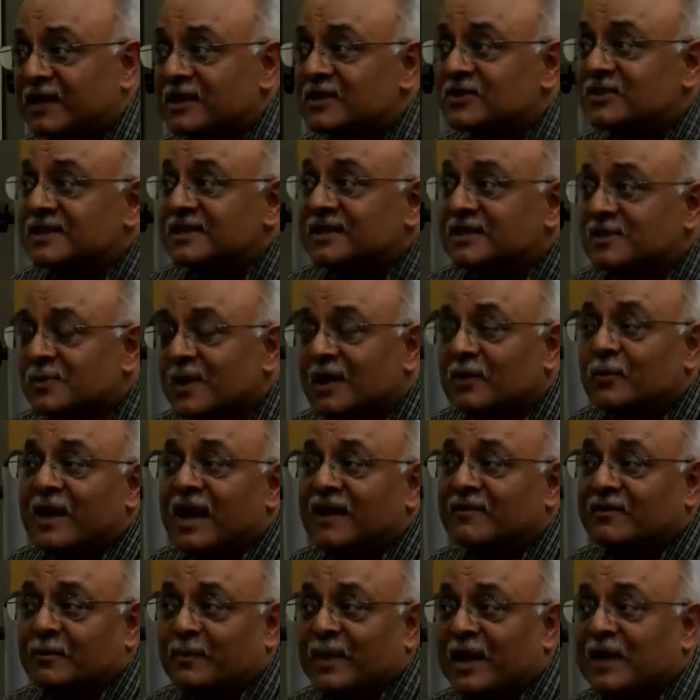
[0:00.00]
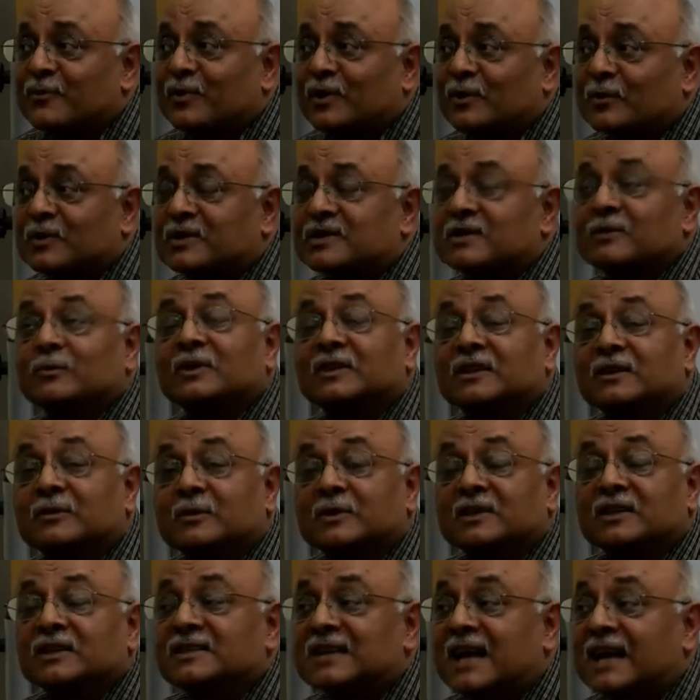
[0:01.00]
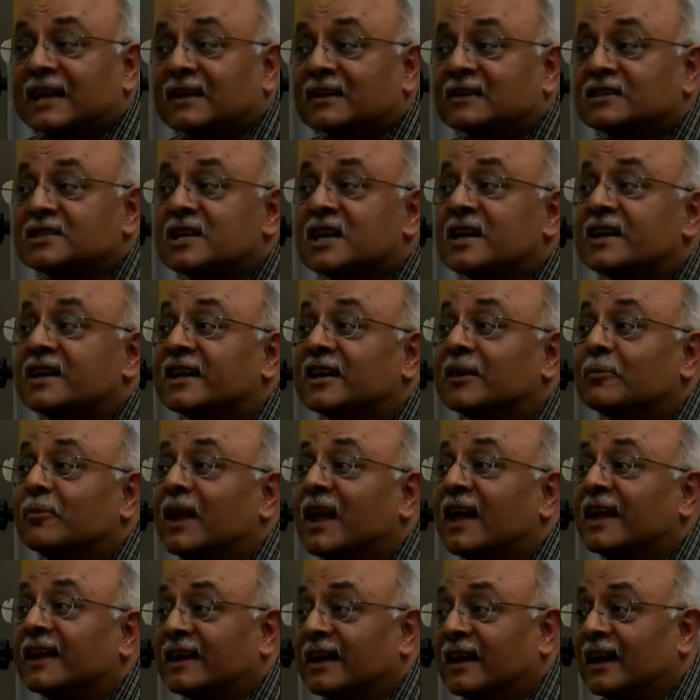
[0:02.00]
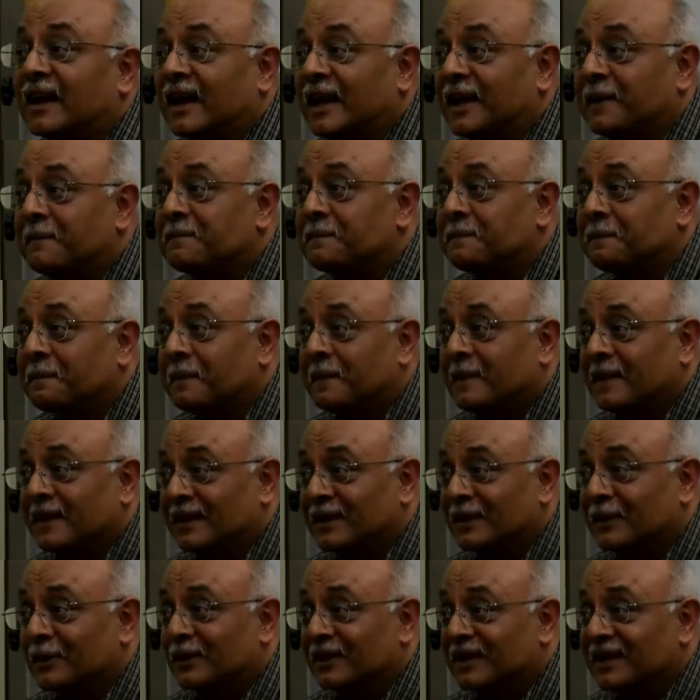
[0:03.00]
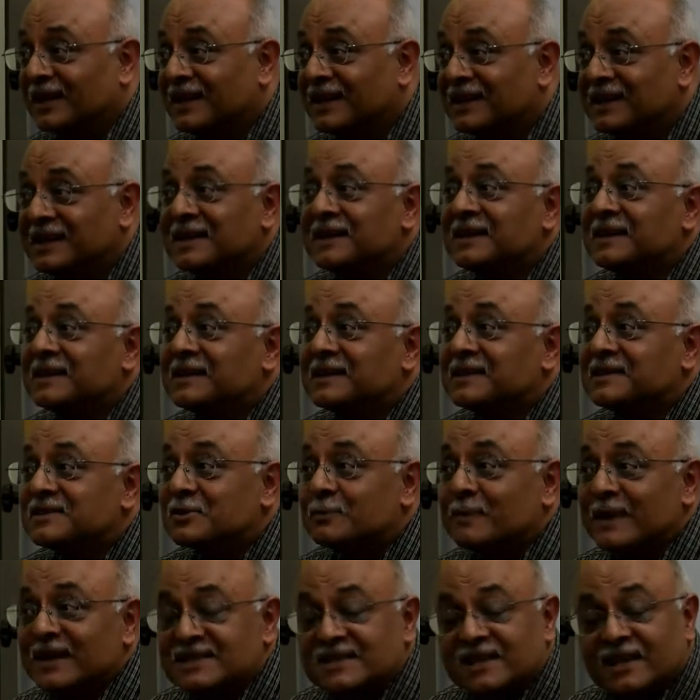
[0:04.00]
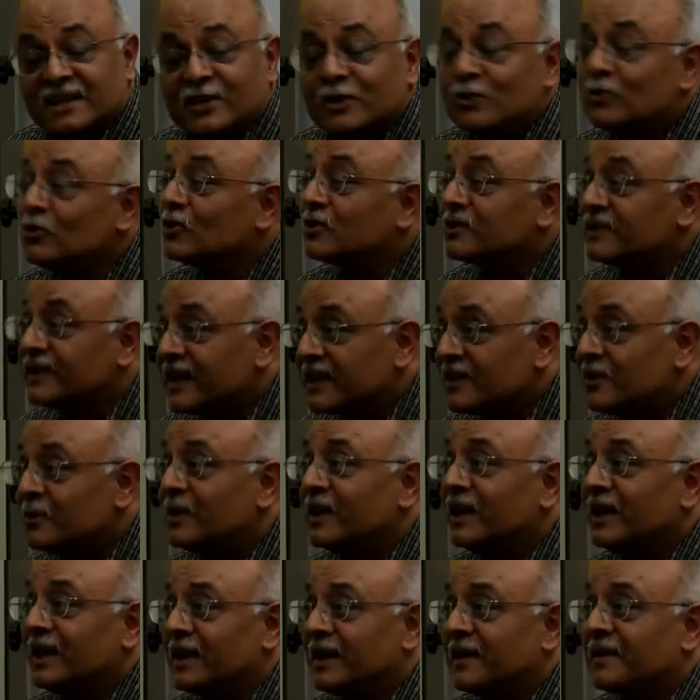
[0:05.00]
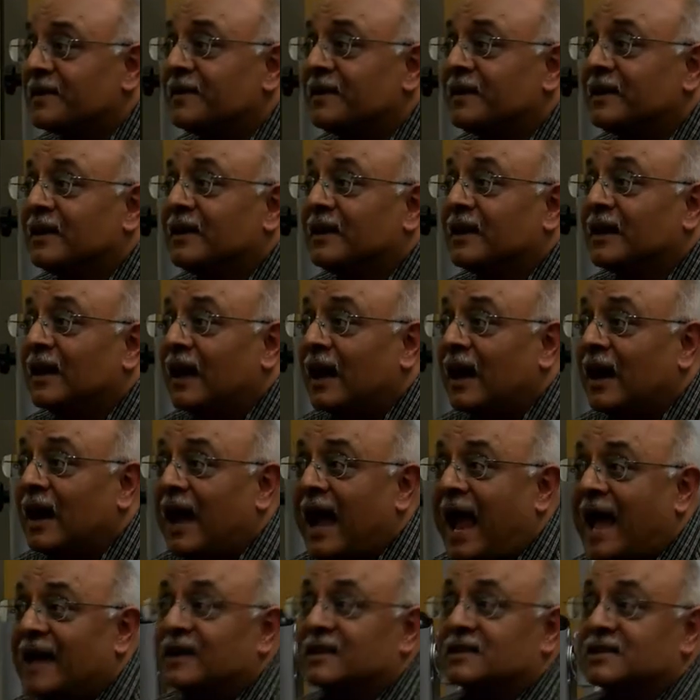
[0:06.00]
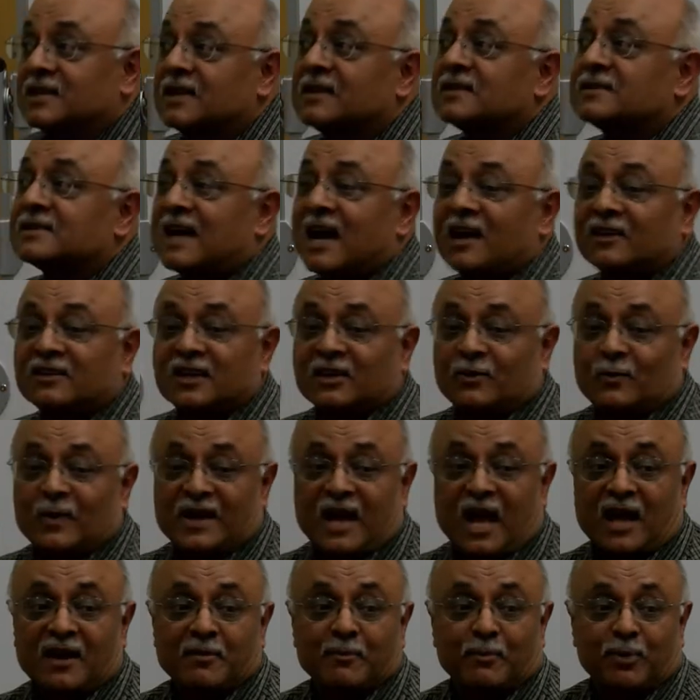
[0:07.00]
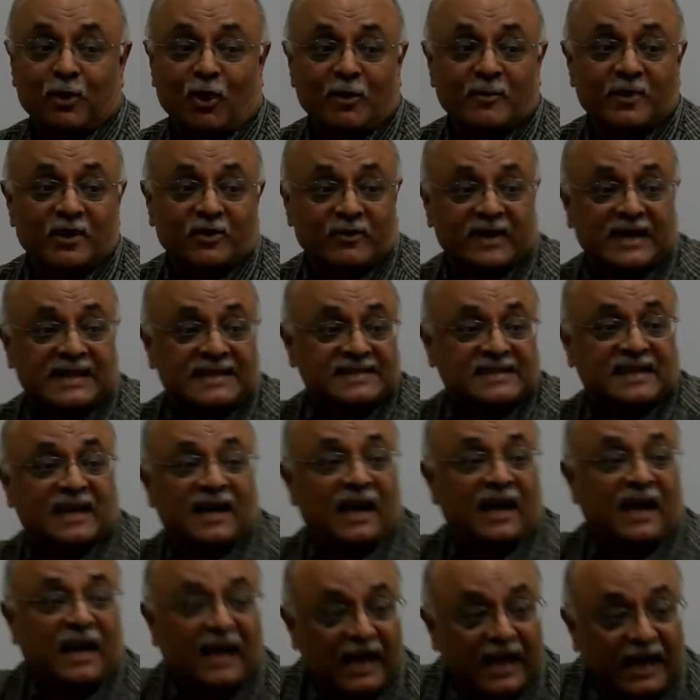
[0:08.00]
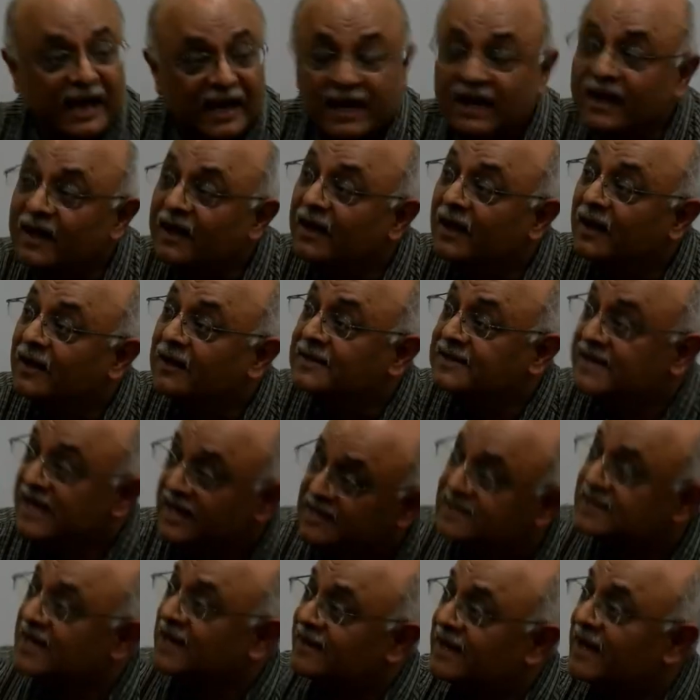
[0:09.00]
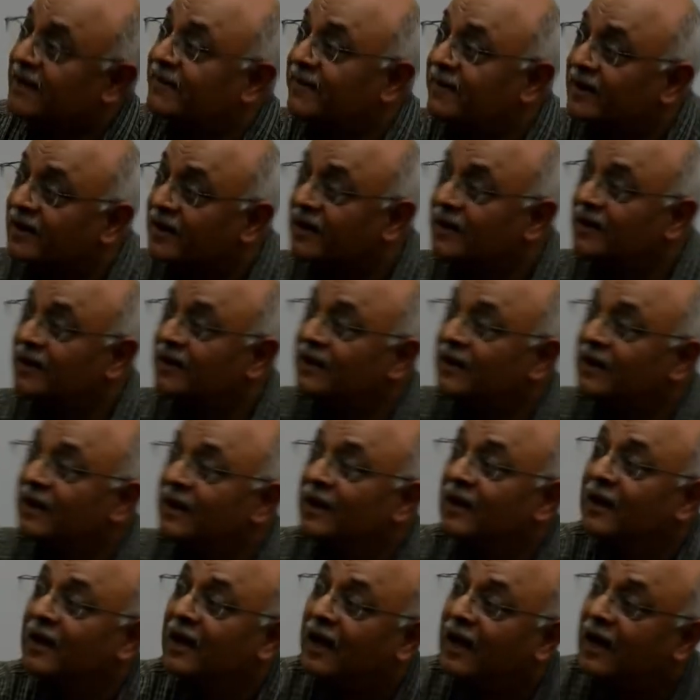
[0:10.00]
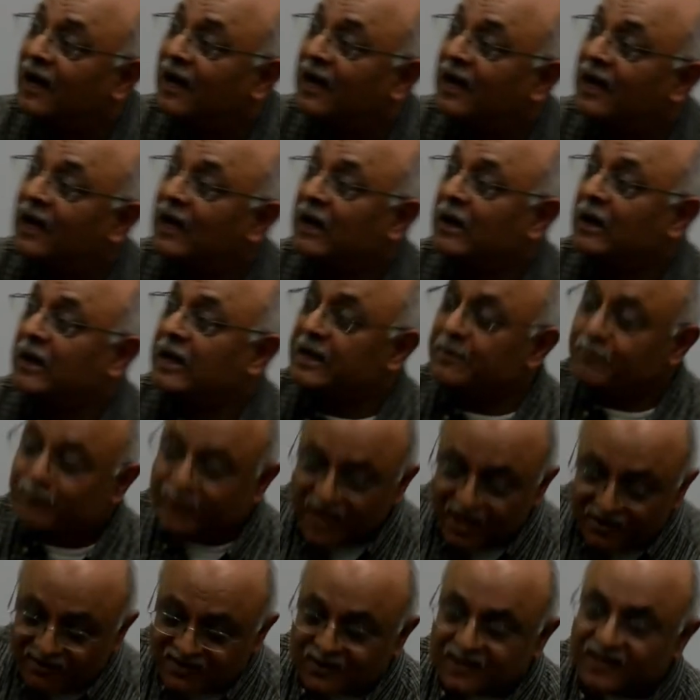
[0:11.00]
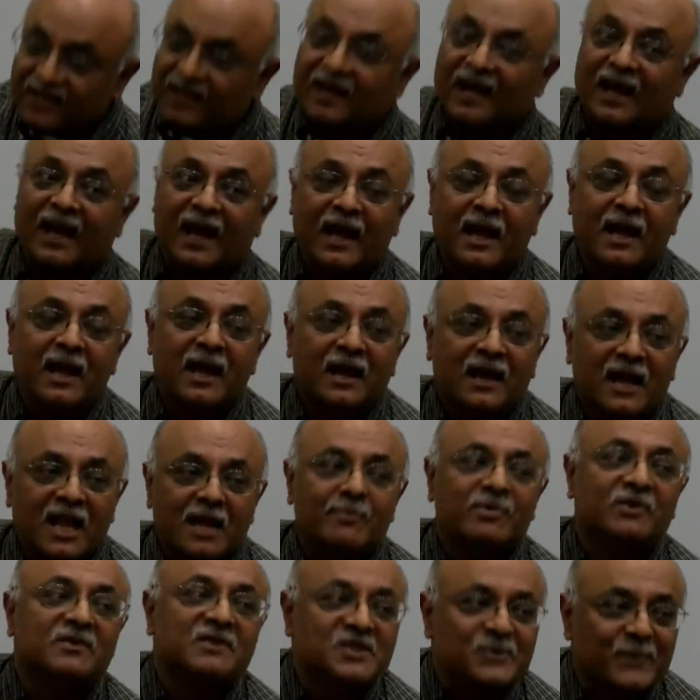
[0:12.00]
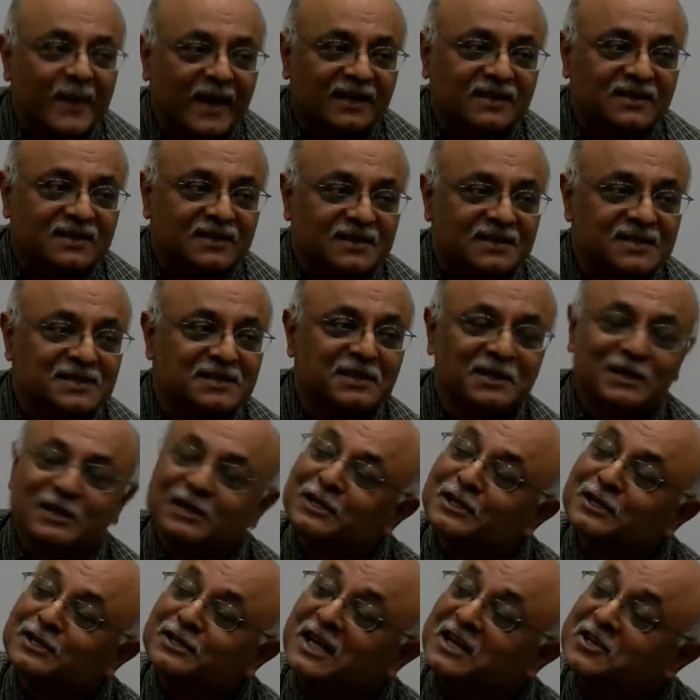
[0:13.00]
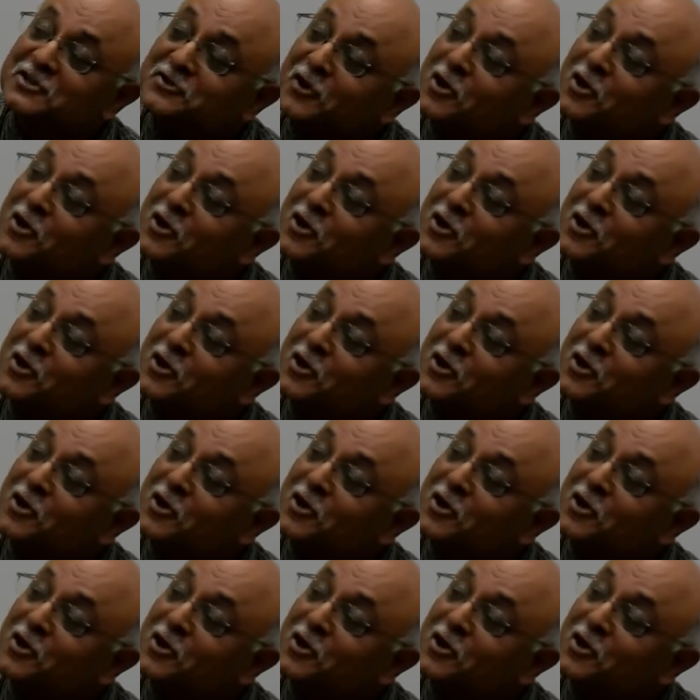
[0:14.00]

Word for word: interesting as well. We have a paper with, with, the, with the title "Turning a Blind Eye," Okay? So basically, you look the other way. Uh, and it turns out that when unemployment rates are high, say in South Africa, uh, uh, in periods that are high, labor inspectors tend to